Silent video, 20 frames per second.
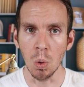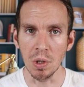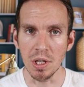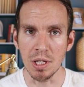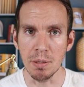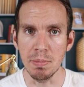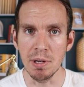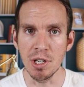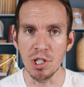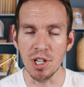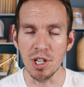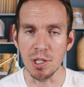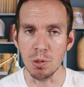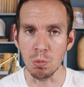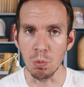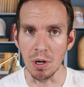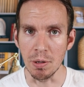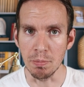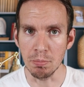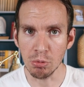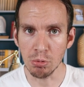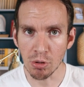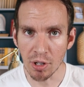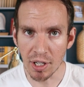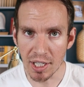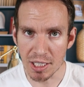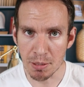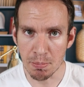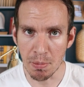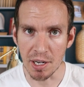or the BJ's One
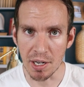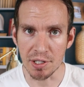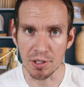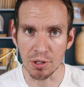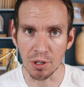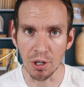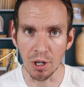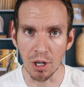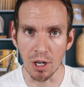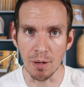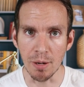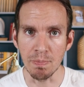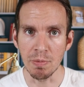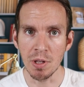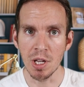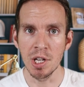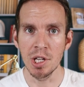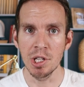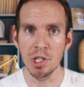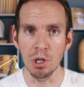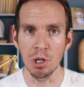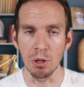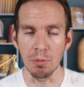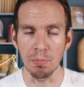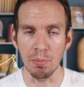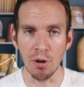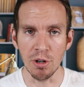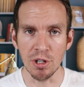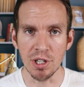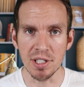Plus MasterCard, your
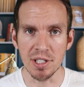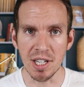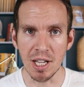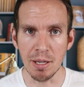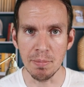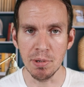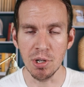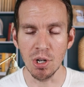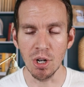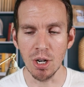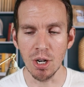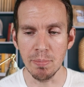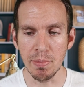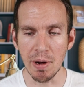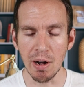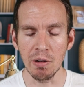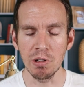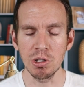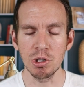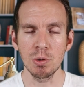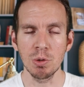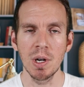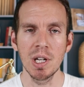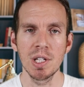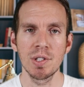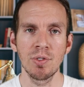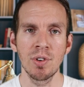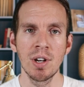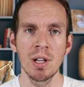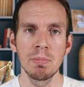purchase APR, balance
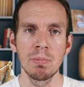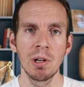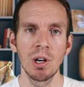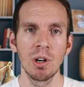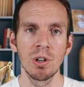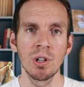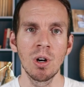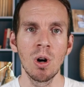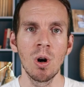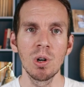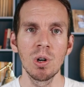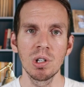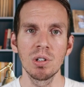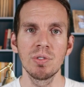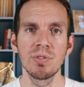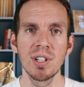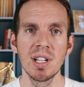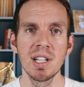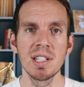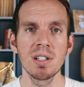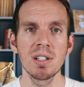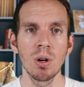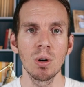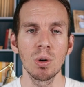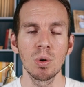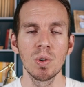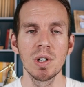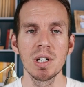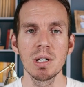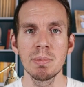transfer APR, and all your fees
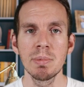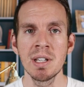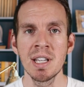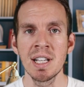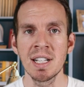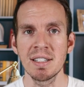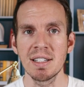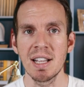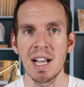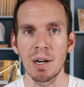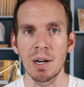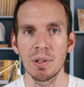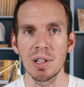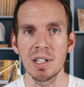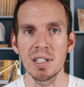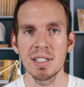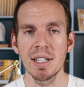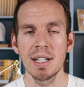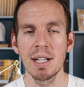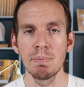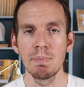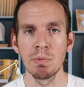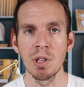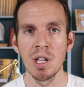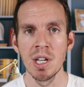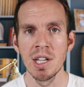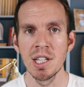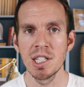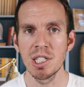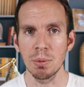are going to be exactly the same.
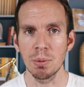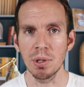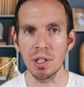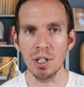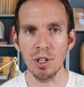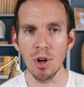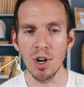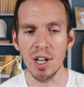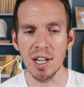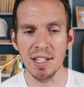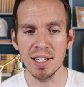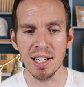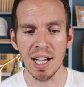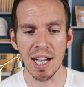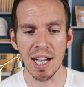So we're going to go ahead and